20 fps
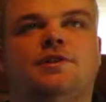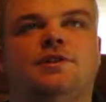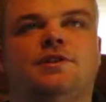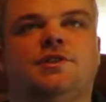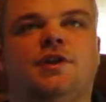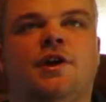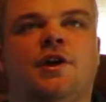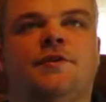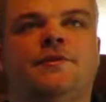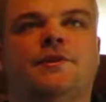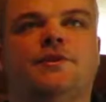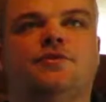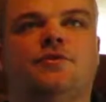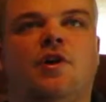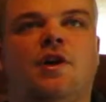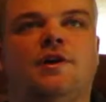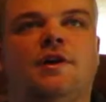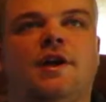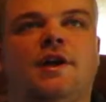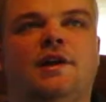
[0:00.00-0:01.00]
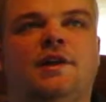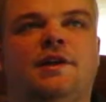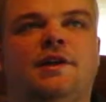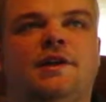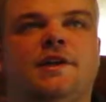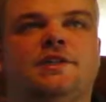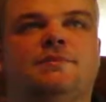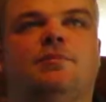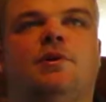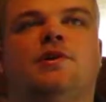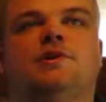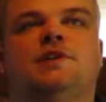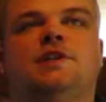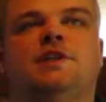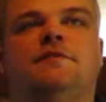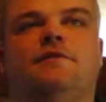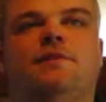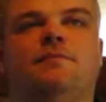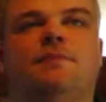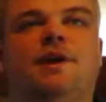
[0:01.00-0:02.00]
has shown that dry needling has
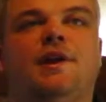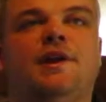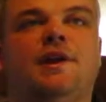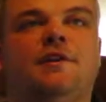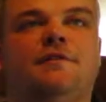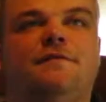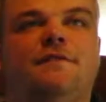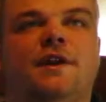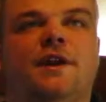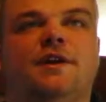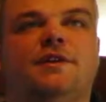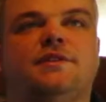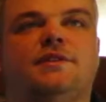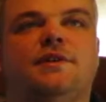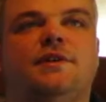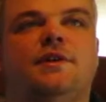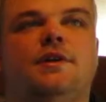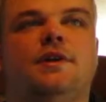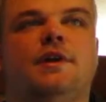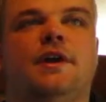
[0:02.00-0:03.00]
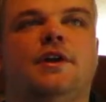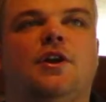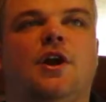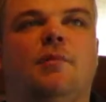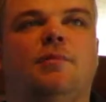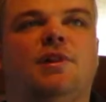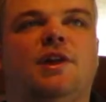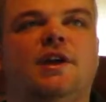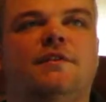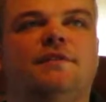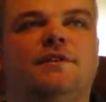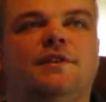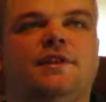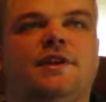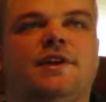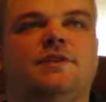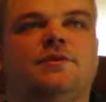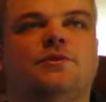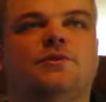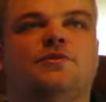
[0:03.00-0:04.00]
positive immediate effects, and I believe that
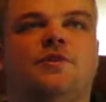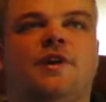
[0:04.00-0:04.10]
these will